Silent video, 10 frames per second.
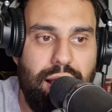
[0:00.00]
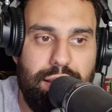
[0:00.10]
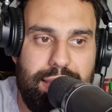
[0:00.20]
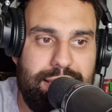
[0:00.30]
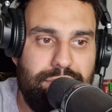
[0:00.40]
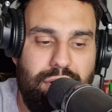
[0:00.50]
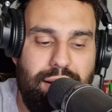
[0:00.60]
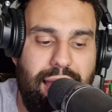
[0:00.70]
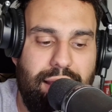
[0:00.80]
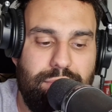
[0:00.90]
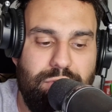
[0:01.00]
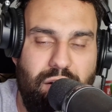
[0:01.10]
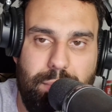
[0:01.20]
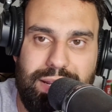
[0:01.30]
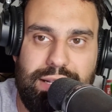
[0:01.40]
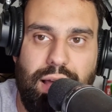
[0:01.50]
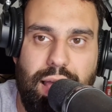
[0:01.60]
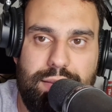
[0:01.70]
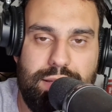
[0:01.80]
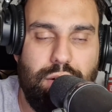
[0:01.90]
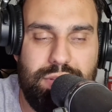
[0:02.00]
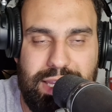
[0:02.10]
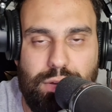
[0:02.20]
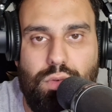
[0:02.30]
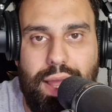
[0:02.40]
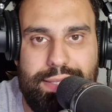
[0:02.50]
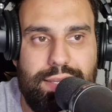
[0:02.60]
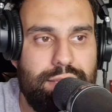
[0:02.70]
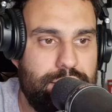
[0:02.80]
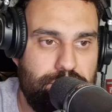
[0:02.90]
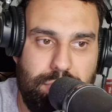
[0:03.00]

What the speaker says: he didn't have very many lines, and obviously the writers,